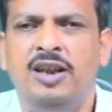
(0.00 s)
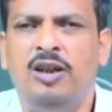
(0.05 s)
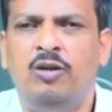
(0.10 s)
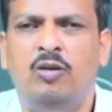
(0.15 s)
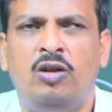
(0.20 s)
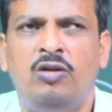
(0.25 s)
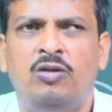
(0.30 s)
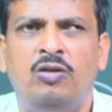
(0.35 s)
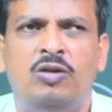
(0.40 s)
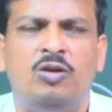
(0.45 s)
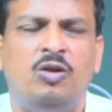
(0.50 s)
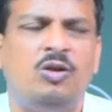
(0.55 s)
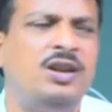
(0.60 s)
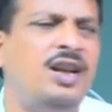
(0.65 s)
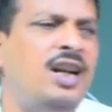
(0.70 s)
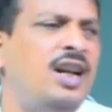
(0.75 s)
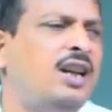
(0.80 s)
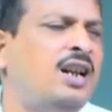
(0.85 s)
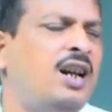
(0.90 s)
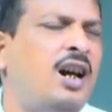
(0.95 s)
they gone through, so
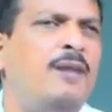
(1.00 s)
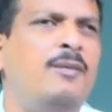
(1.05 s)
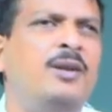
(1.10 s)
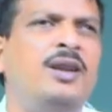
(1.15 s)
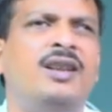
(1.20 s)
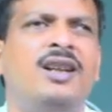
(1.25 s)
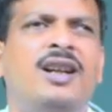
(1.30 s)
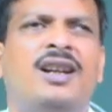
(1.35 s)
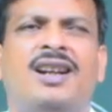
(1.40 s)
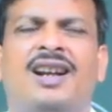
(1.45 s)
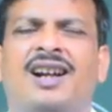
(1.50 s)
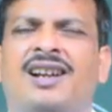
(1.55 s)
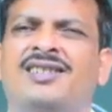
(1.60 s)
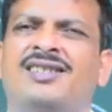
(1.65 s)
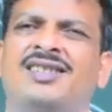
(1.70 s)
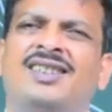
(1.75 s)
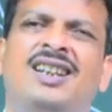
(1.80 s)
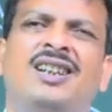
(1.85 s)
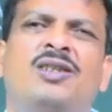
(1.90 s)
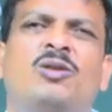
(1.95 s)
they come in the class,
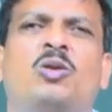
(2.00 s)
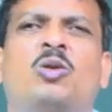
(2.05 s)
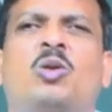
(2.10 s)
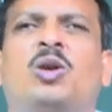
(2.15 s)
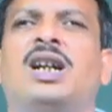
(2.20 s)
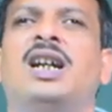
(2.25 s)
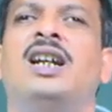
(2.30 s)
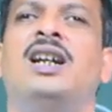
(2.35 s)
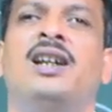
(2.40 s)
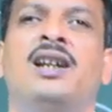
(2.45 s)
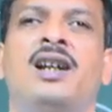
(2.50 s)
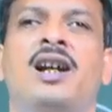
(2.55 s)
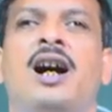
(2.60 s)
they know, okay,